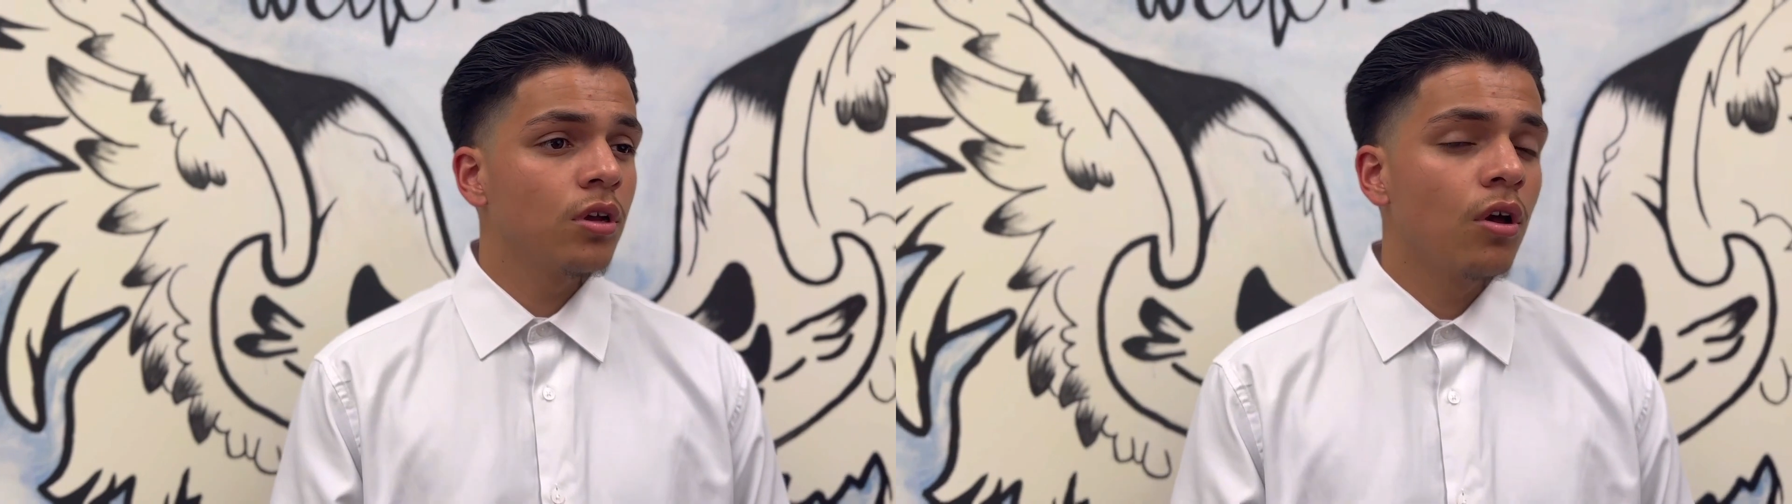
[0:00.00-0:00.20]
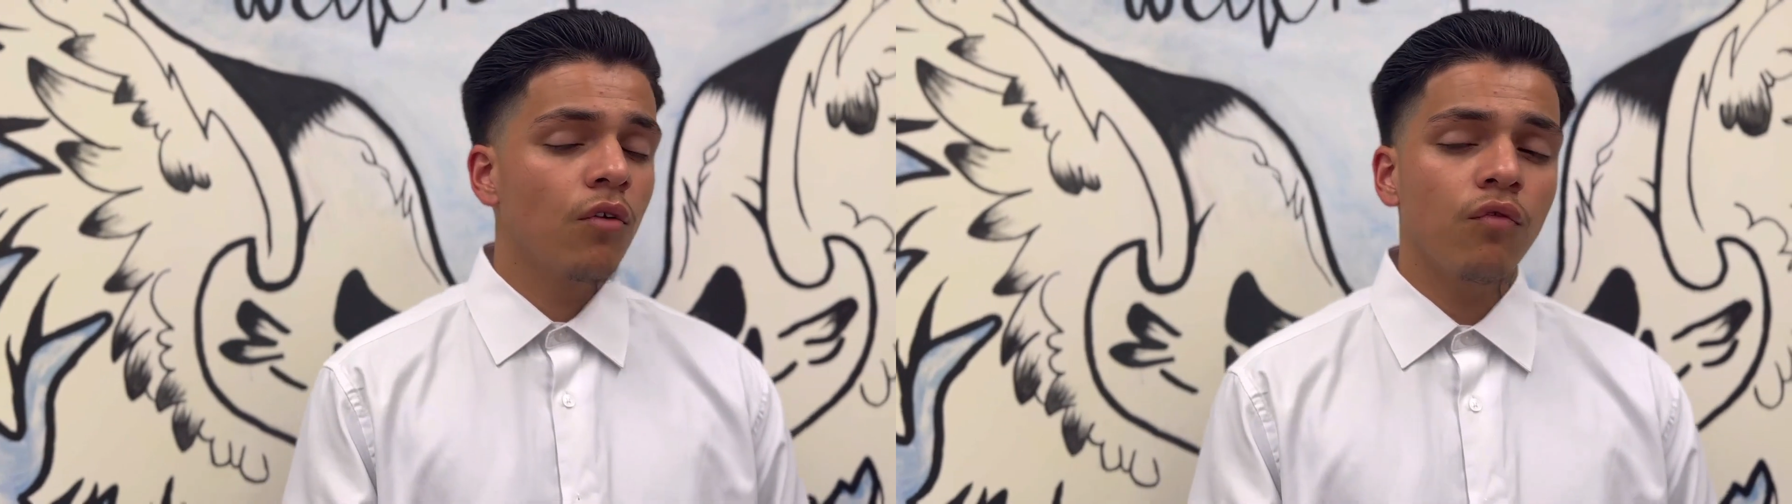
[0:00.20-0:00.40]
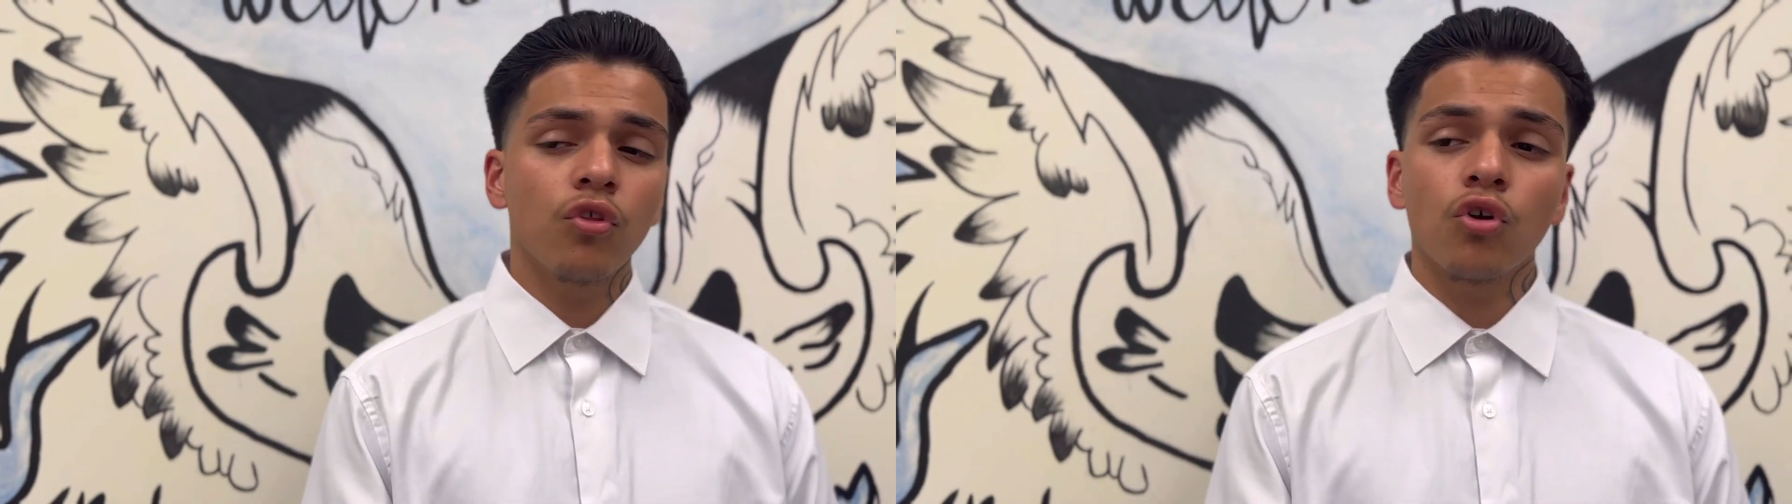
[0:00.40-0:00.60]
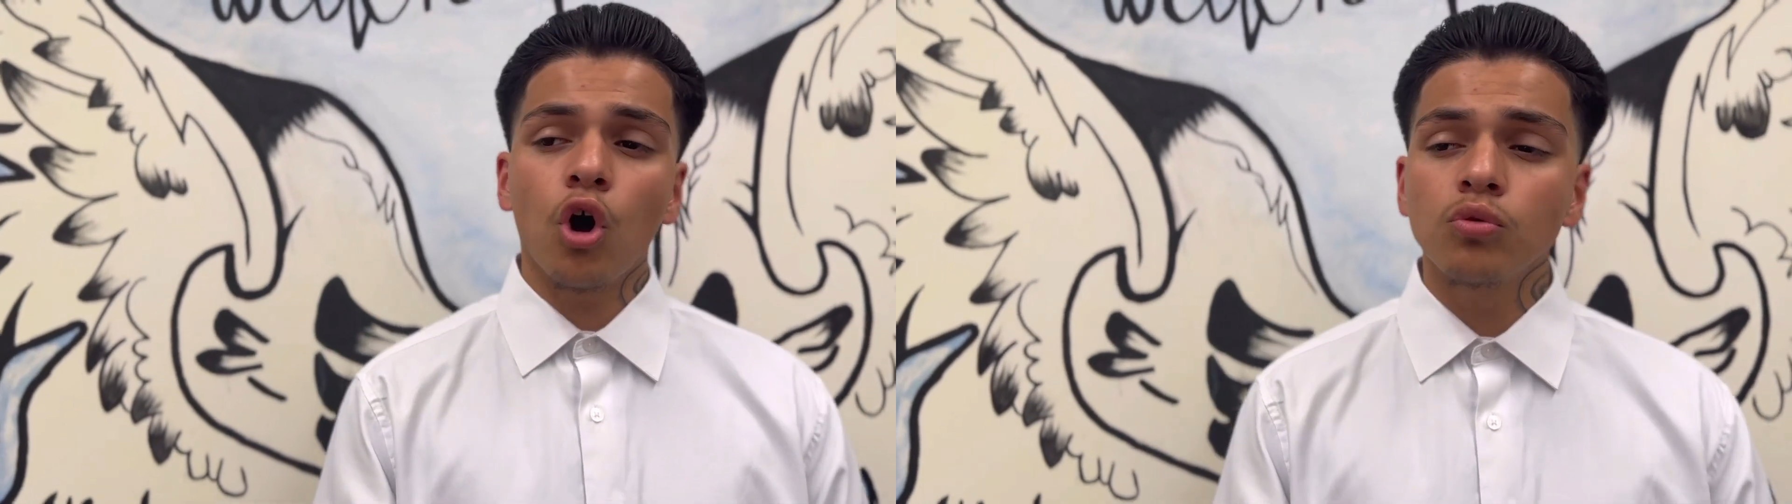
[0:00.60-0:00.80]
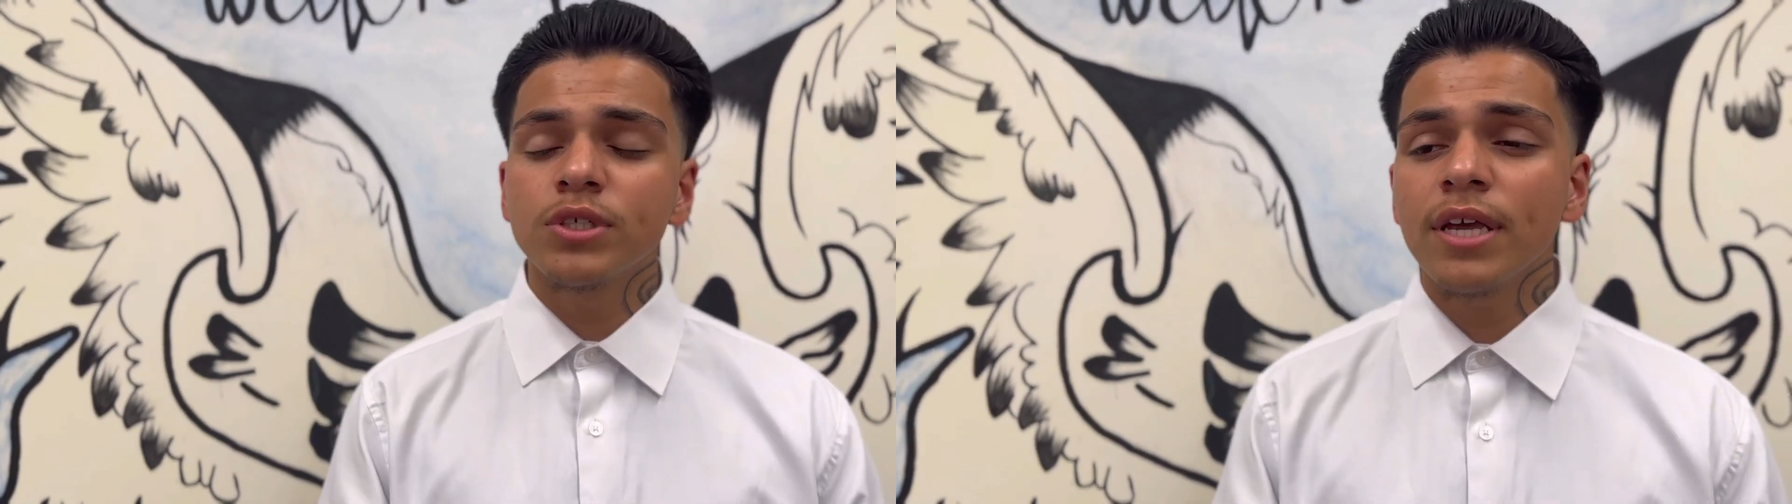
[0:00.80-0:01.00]
for their own
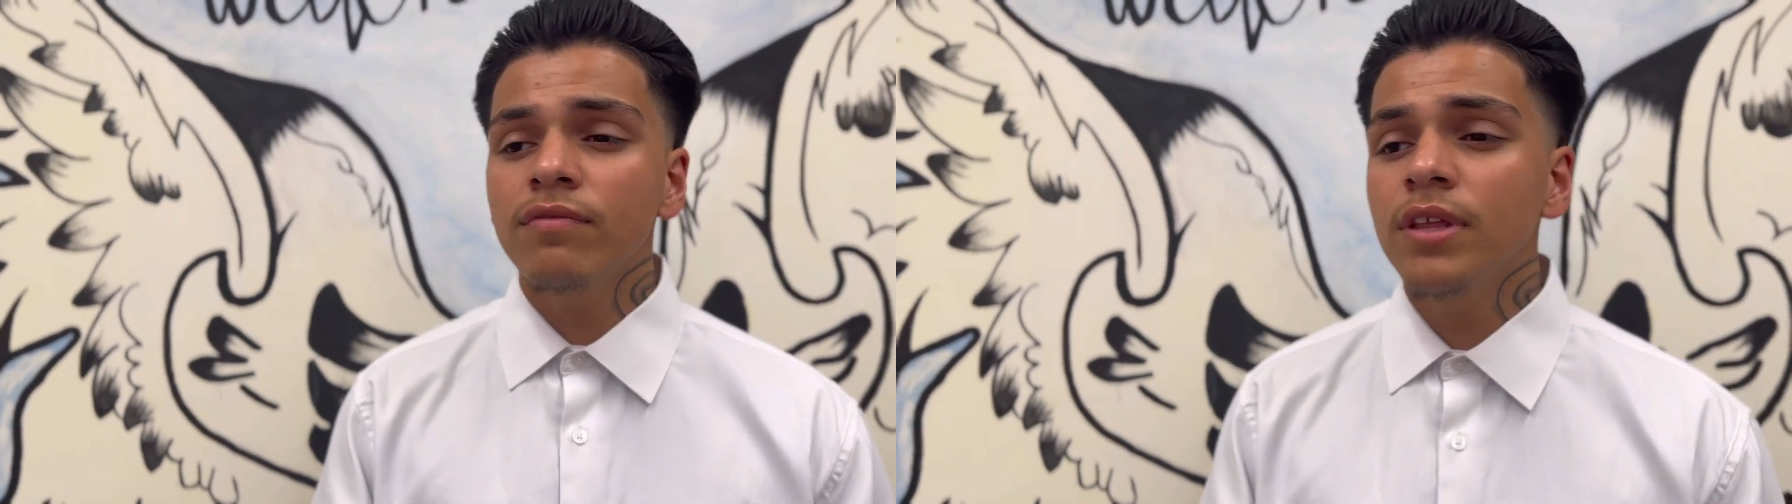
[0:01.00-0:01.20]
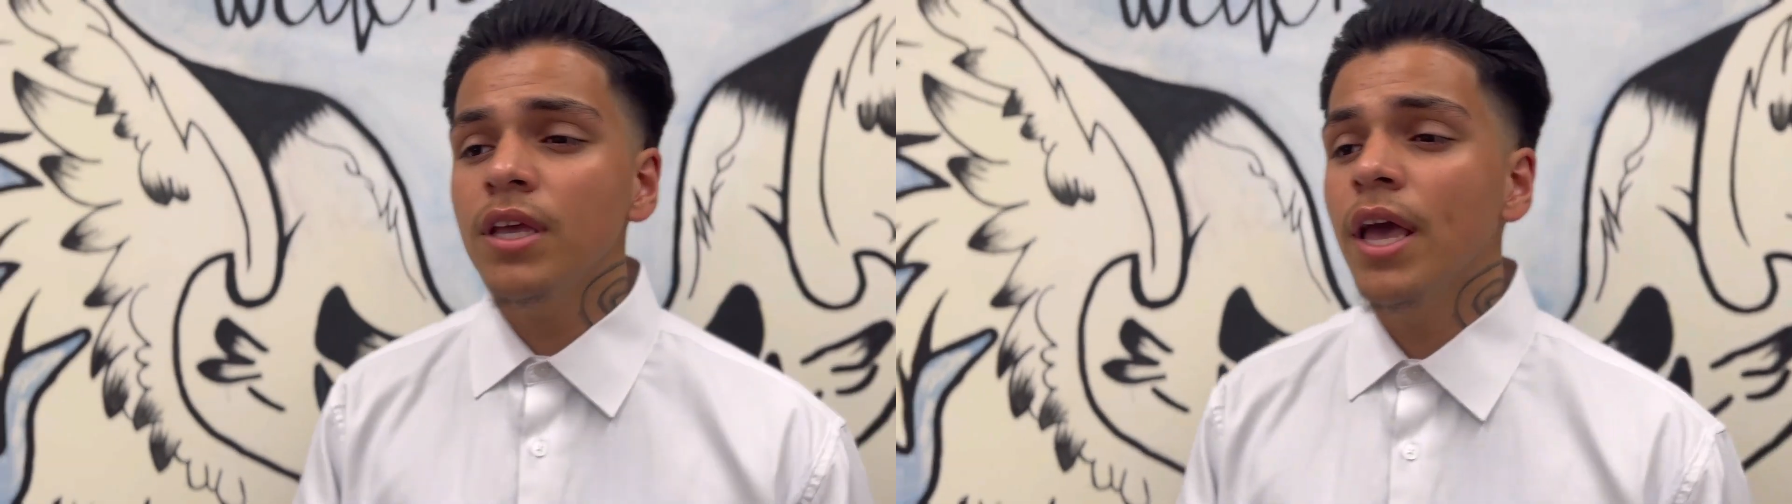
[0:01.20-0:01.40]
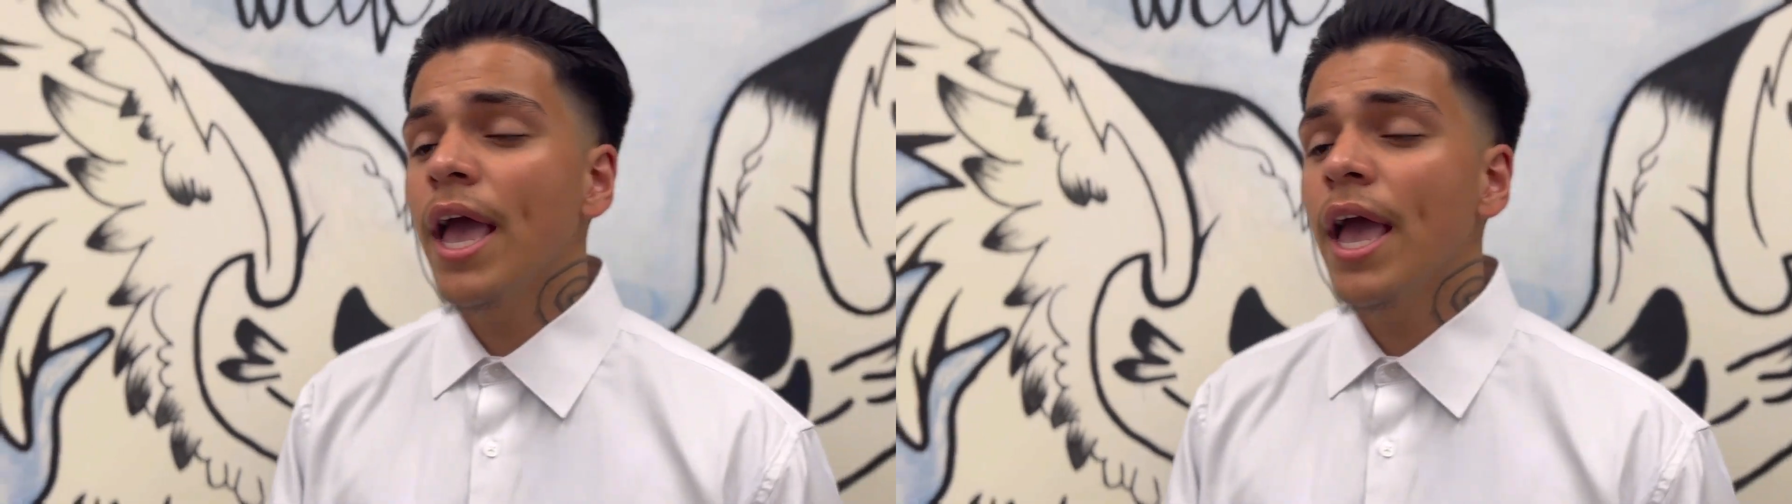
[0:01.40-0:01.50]
safety